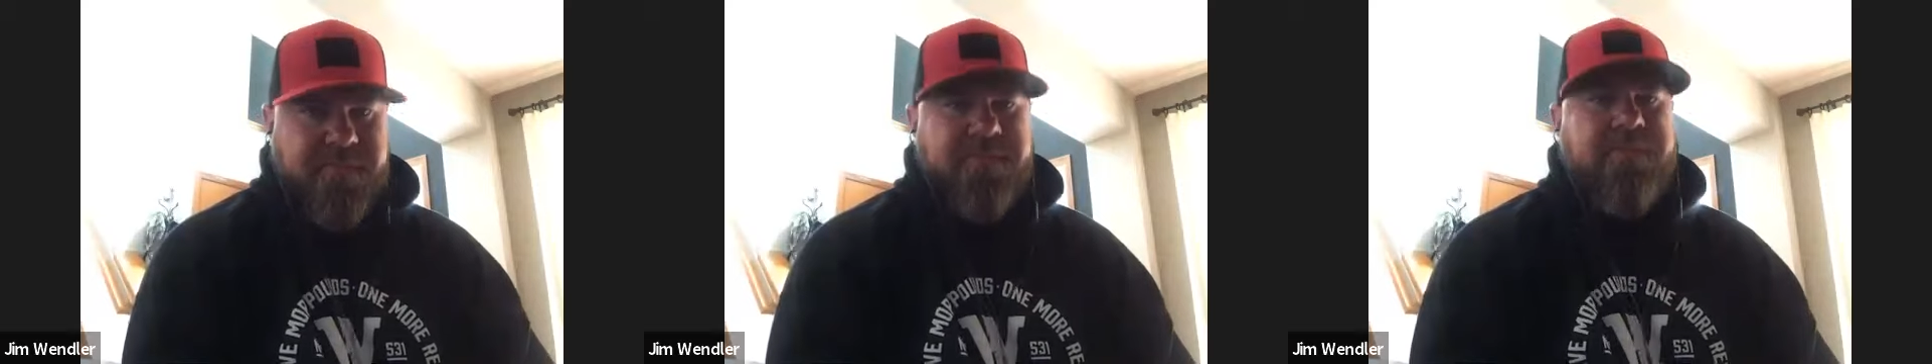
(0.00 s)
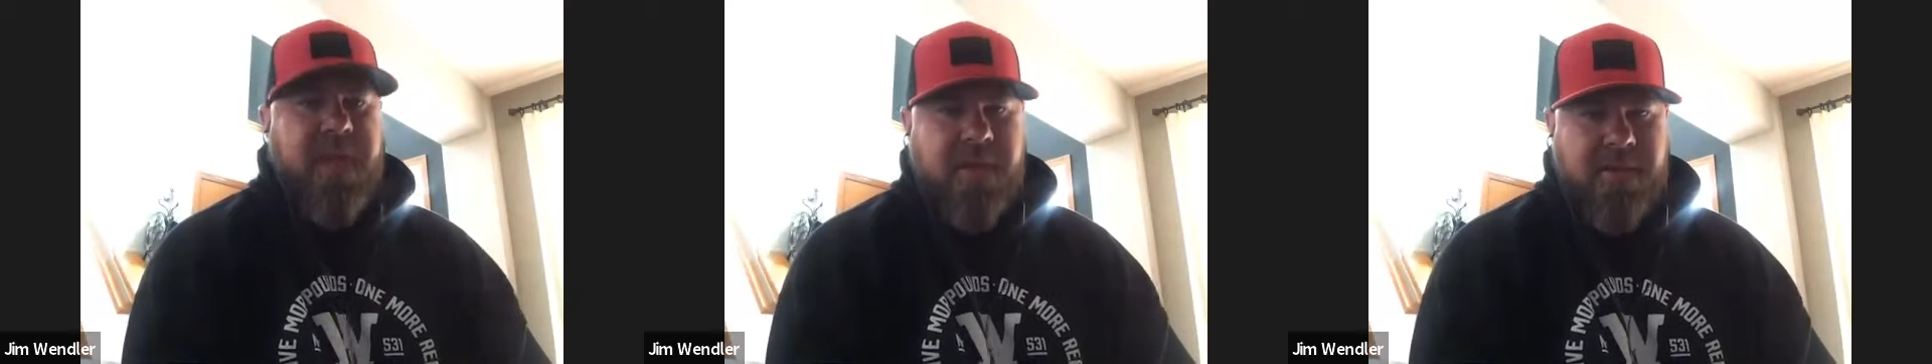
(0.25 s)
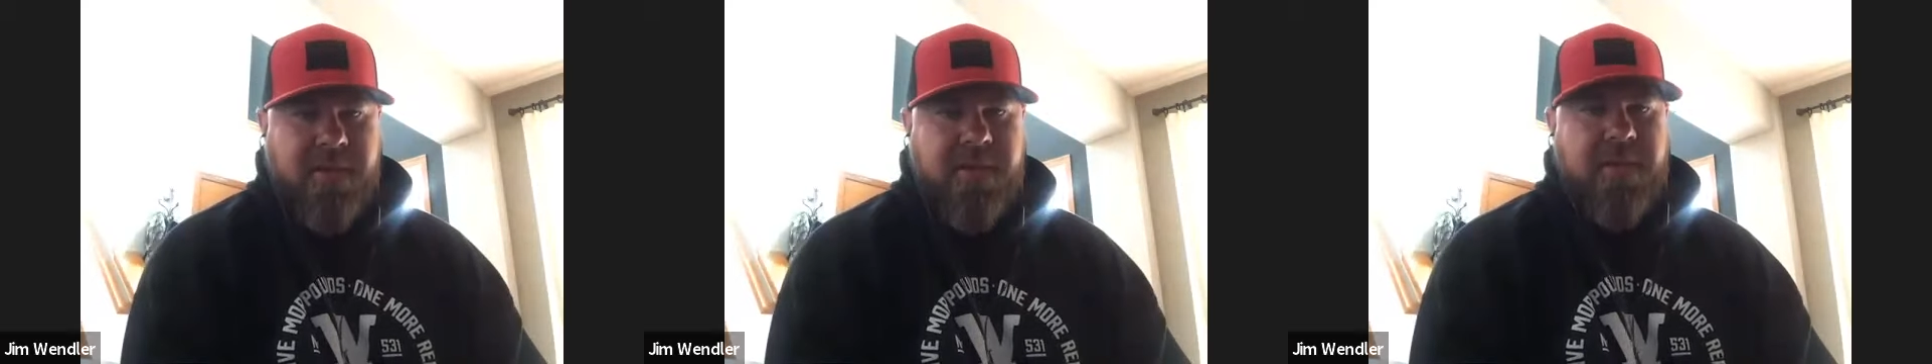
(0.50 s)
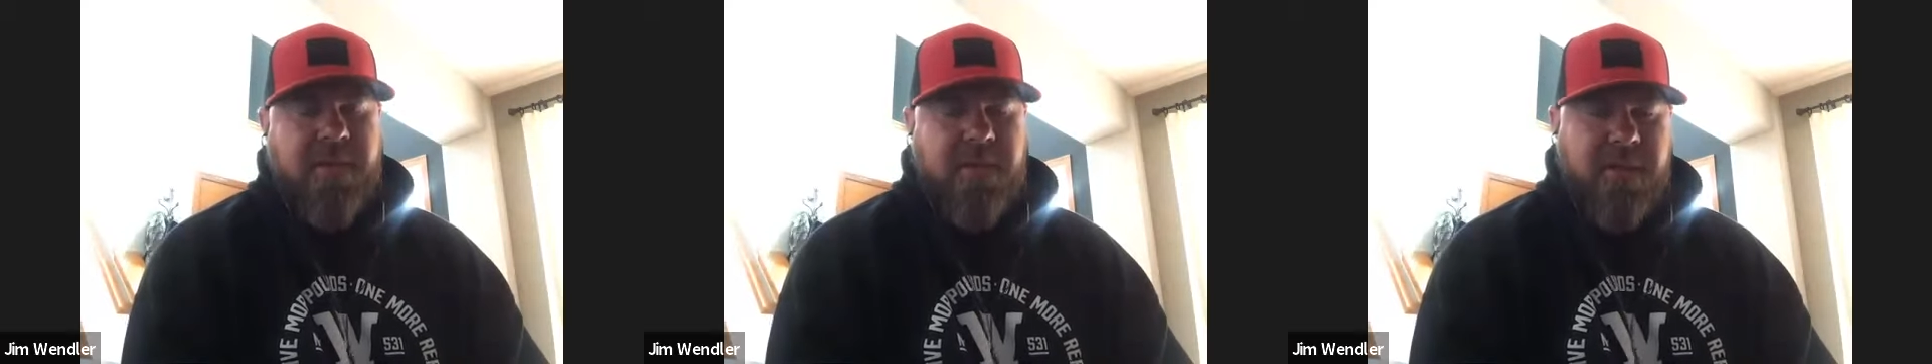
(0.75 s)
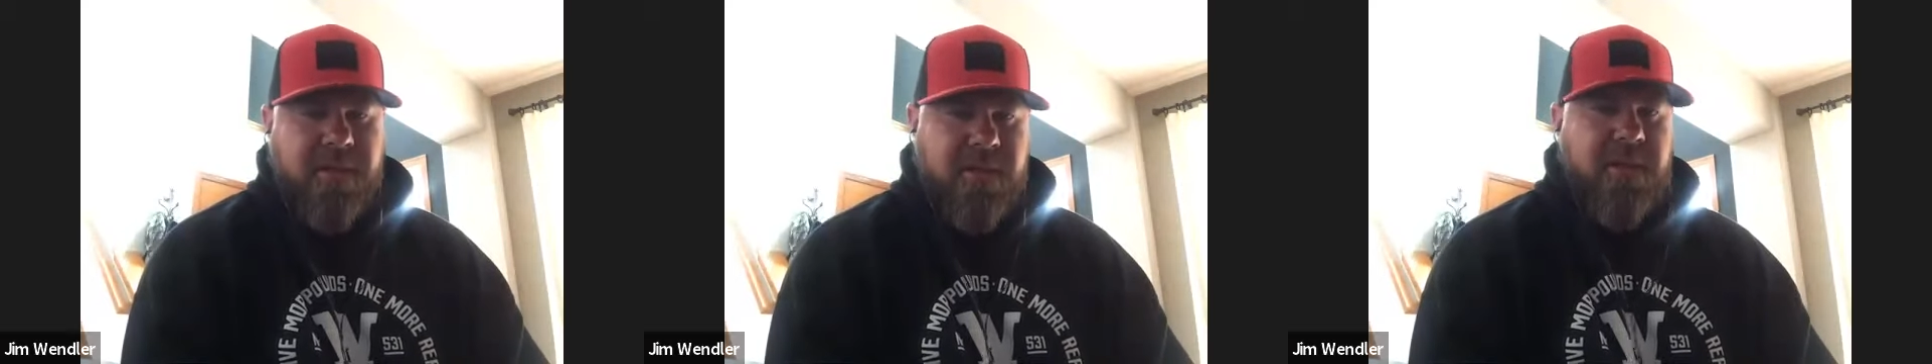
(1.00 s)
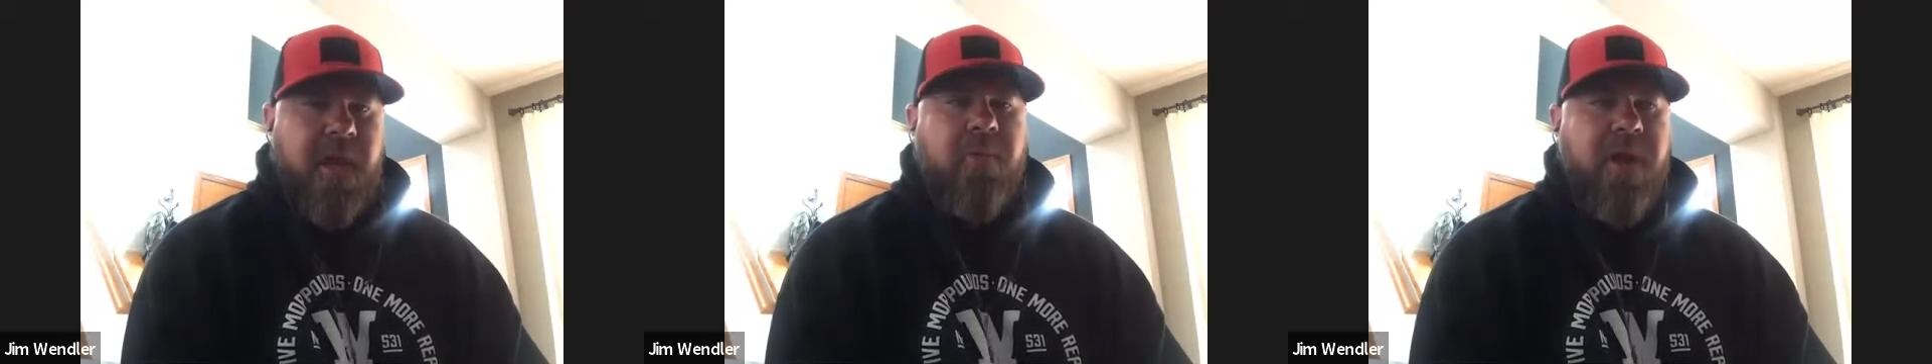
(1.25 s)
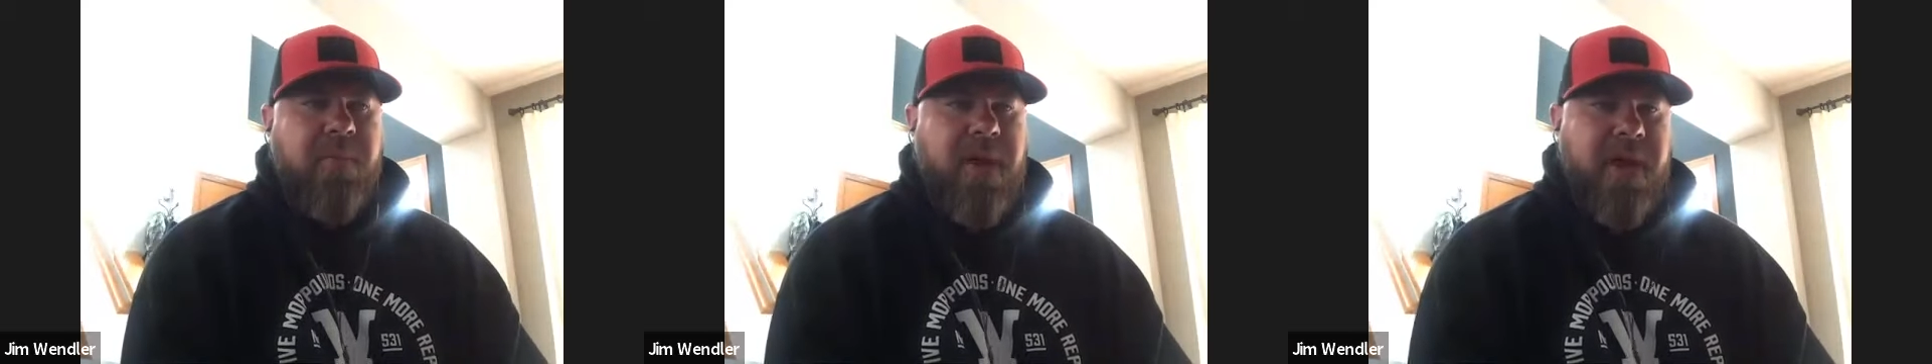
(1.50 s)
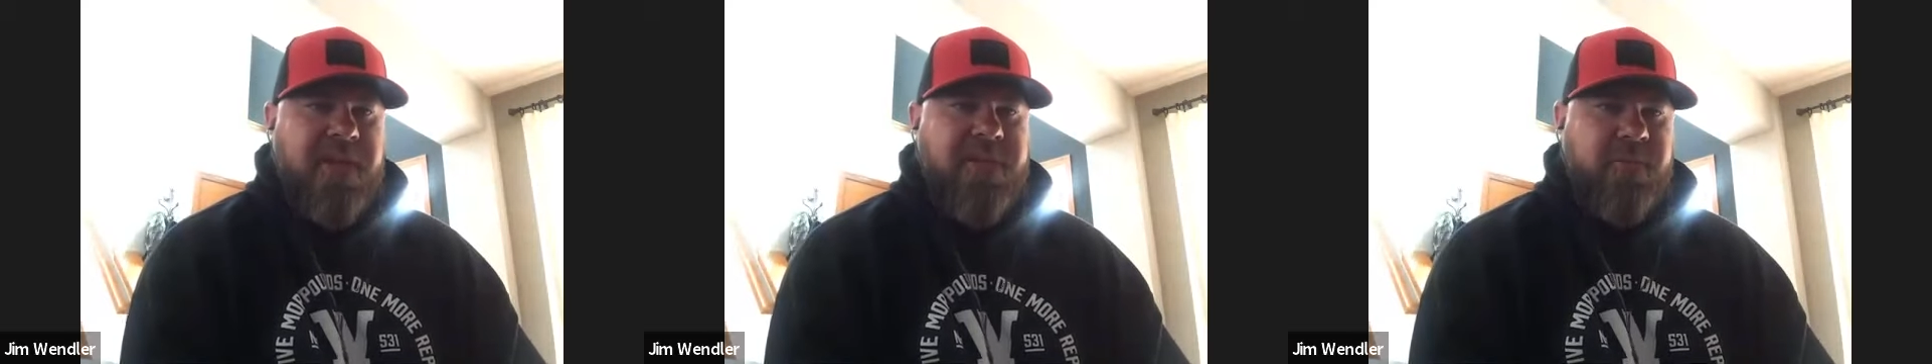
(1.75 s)
Yeah. I wipe
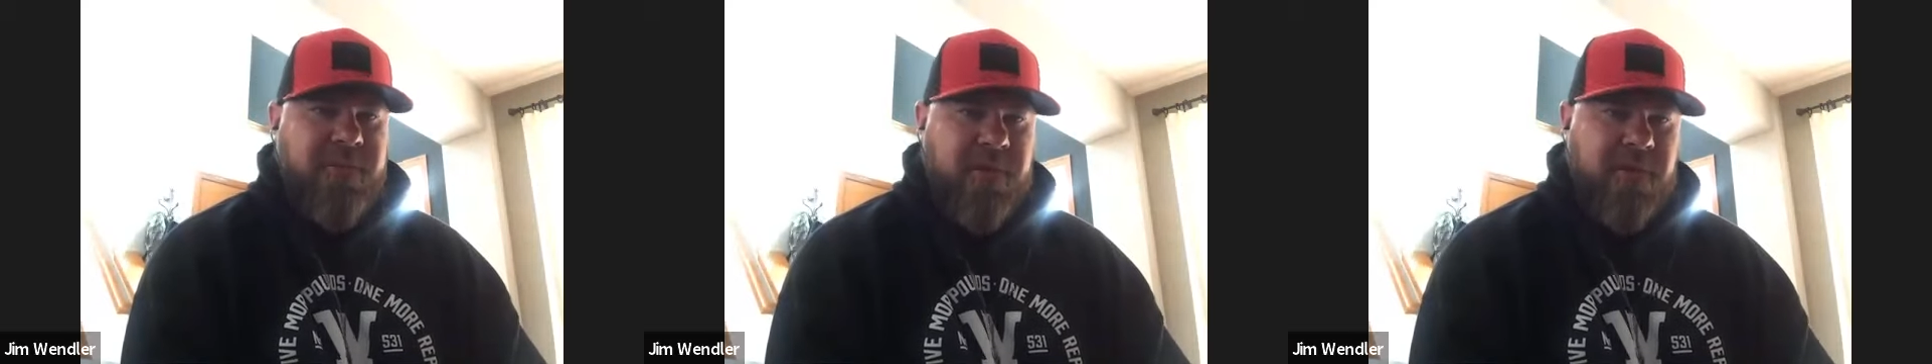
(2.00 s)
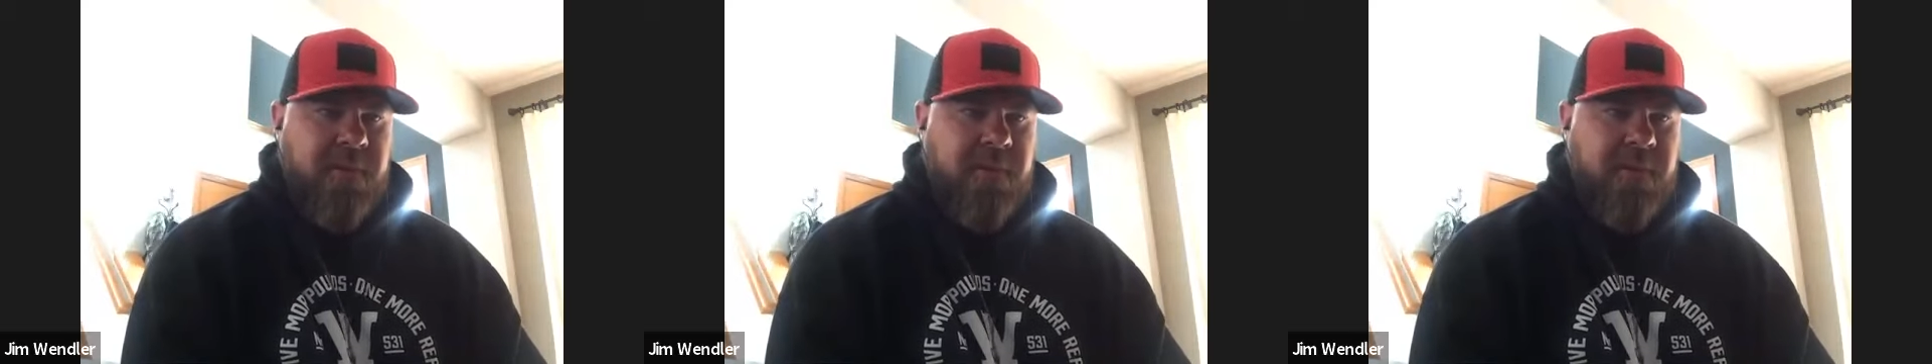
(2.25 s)
my ass with it.